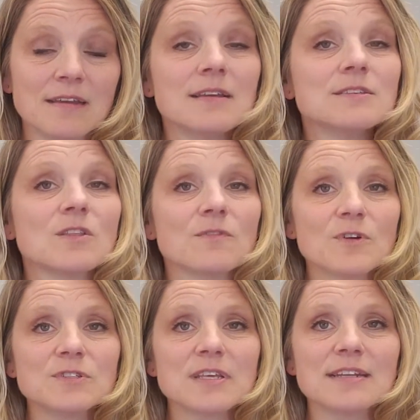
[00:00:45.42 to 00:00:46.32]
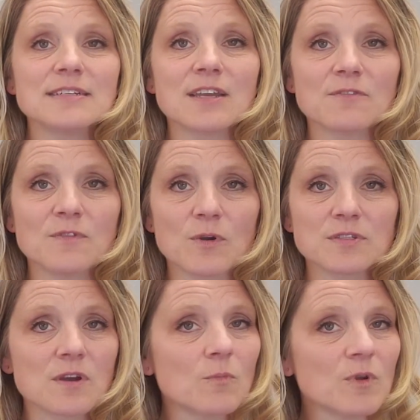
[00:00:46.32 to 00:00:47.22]
So the first thing I tell you to
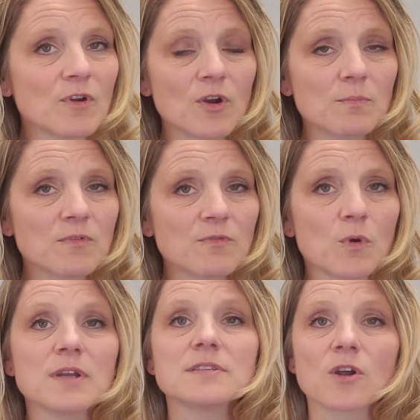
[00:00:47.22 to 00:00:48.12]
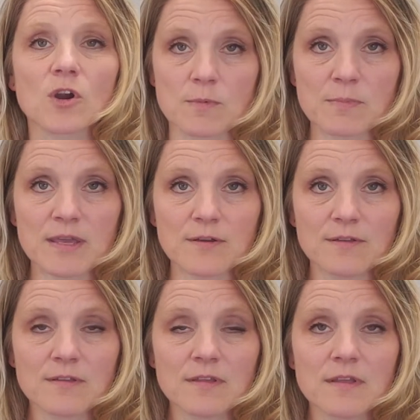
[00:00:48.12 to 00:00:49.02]
focus on, we've heard it before, is curb
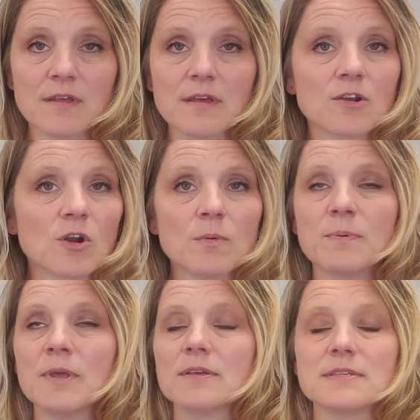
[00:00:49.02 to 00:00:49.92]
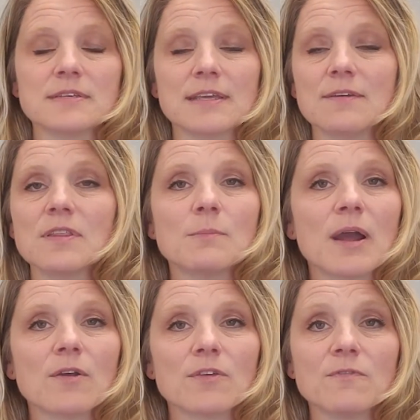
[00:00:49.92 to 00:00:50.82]
appeal. Curb appeal is giving the
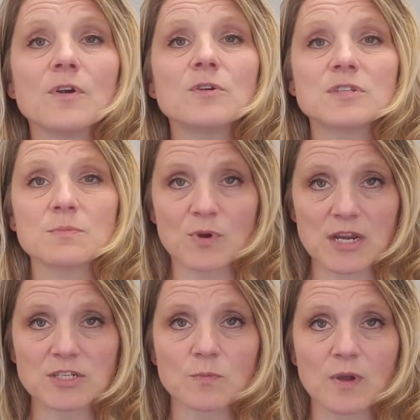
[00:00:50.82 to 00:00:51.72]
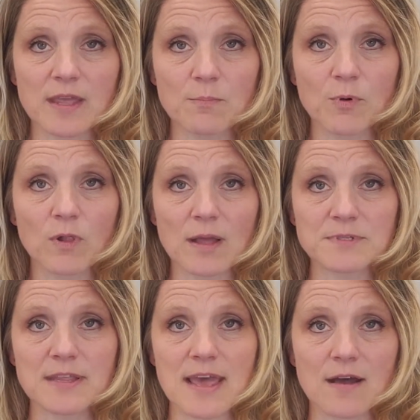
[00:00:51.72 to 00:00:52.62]
buyer the first impression when they pull up
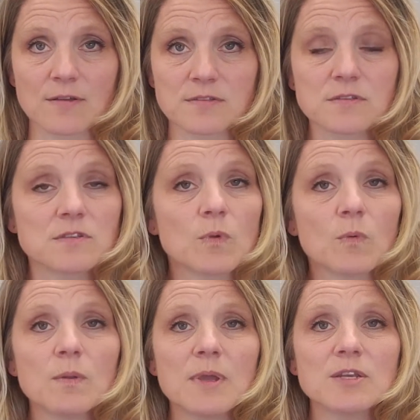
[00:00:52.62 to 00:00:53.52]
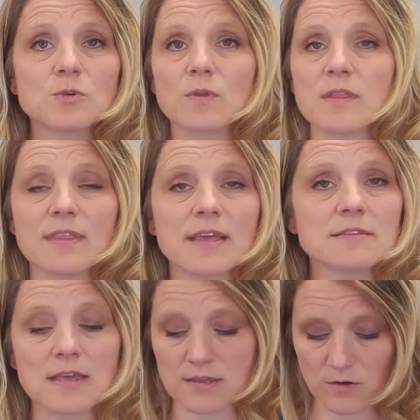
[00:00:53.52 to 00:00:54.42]
to the house. So we want to make sure that
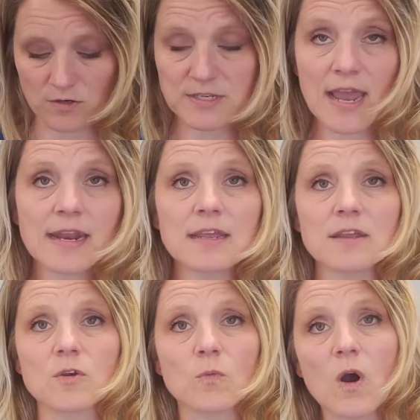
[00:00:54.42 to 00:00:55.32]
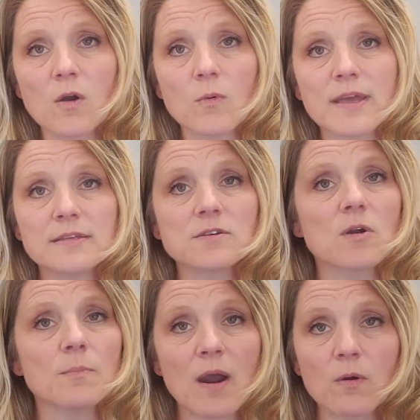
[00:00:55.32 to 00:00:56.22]
things like your siding and your walkways
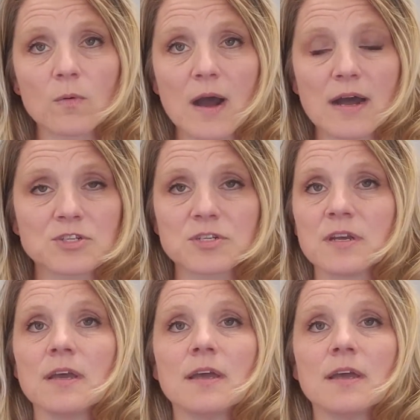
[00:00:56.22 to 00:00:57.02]
are power washed.